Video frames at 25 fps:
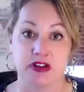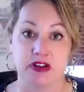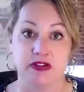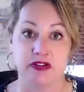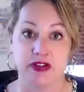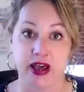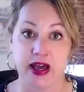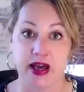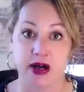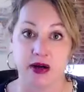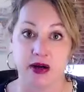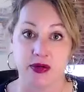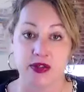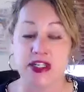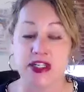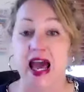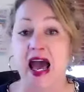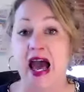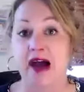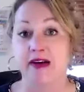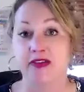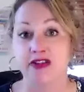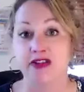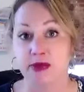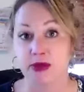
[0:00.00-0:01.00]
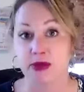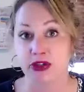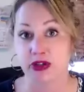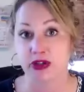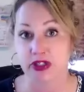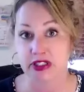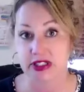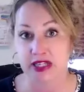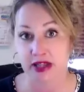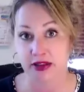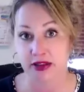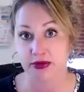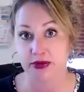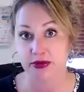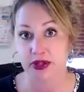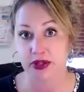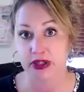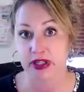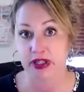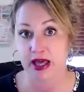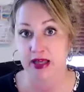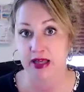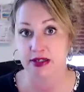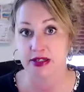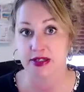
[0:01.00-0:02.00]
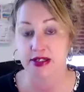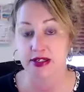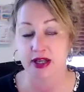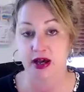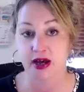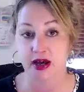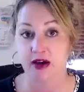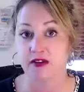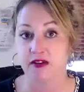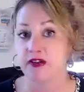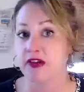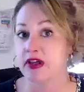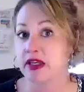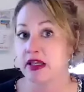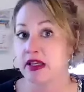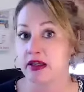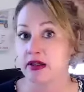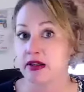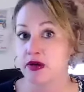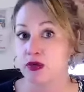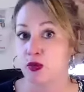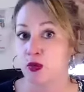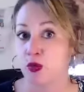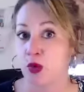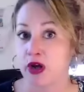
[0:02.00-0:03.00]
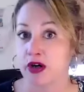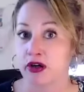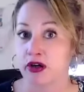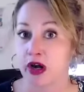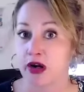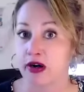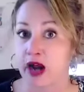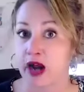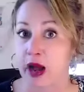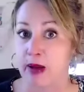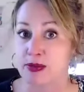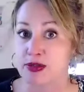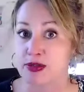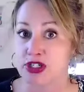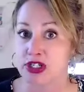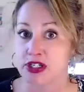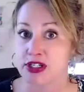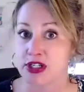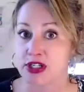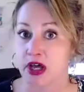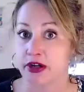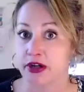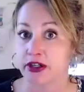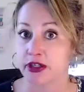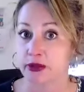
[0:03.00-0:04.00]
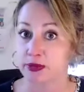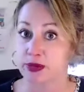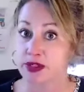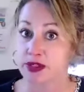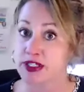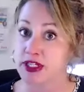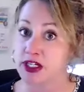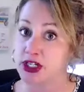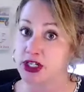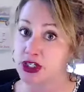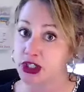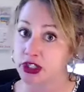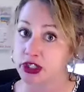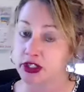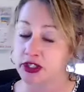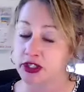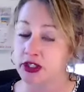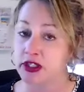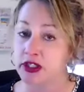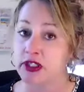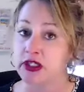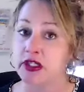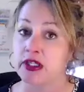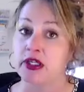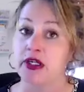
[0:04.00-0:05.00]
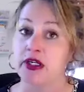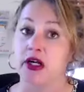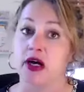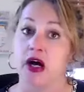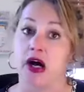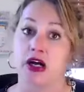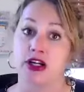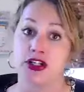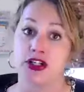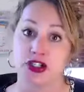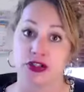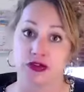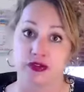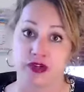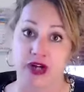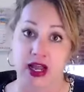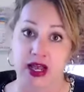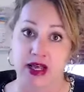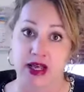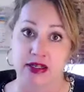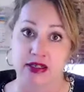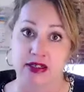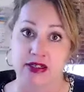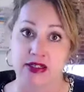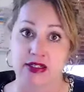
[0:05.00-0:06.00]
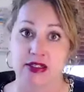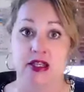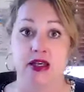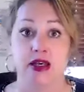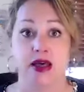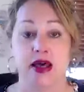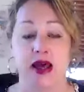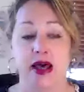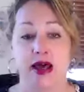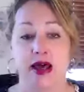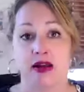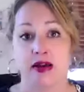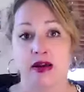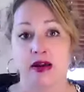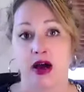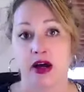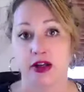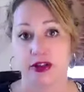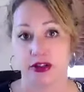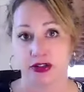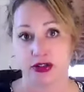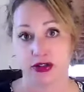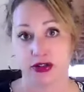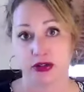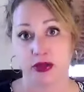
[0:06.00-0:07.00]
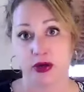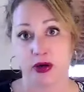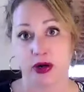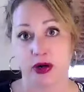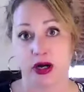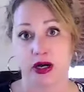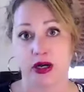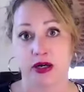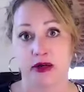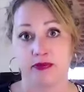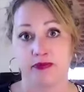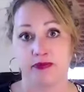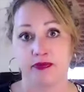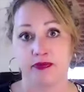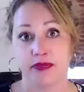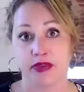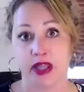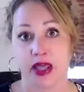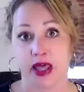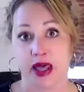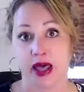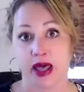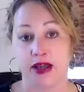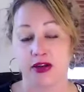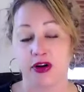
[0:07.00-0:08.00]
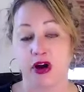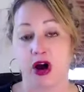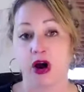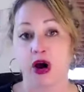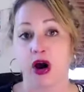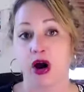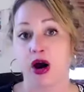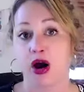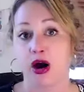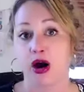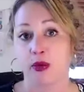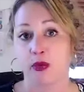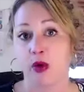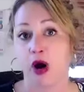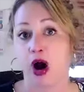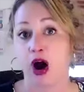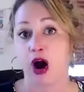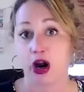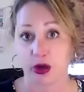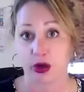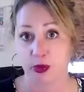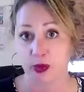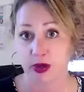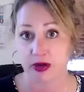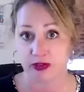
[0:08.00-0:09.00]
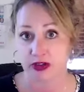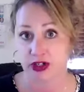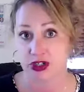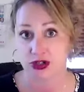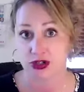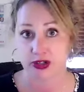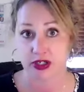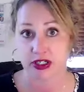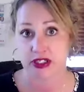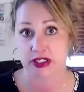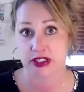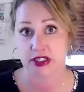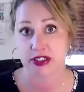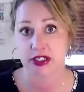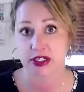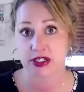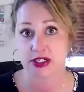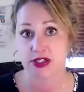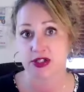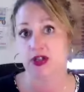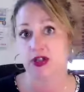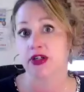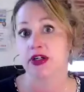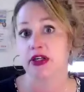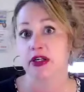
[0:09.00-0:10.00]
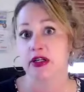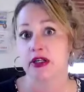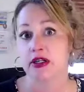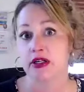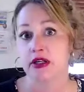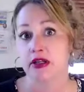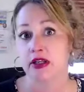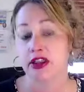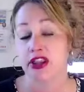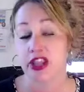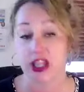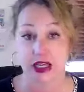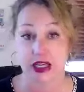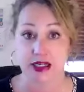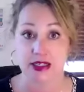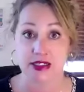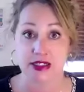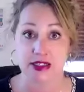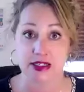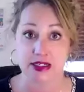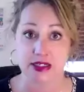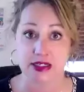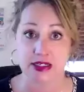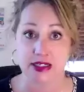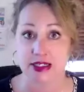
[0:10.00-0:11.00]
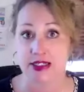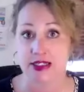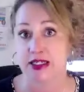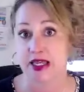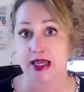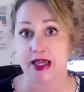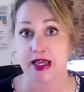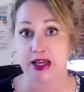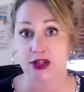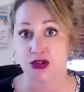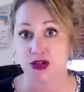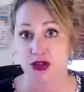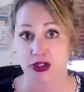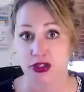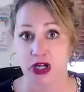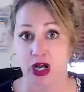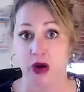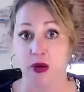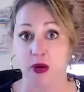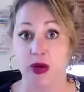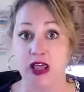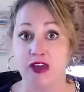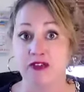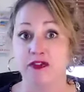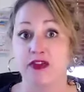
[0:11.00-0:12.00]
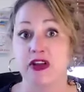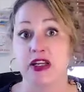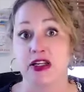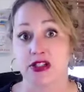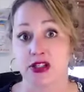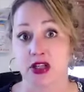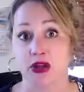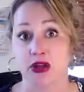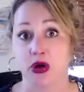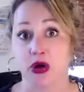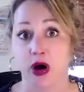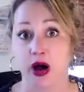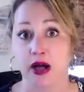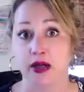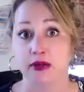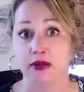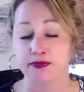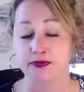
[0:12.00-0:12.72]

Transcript: found have to be looked at through the lens of what are our options under procedure, under regs, and under law, and are we restricted to certain things to say yes or no if it is a law.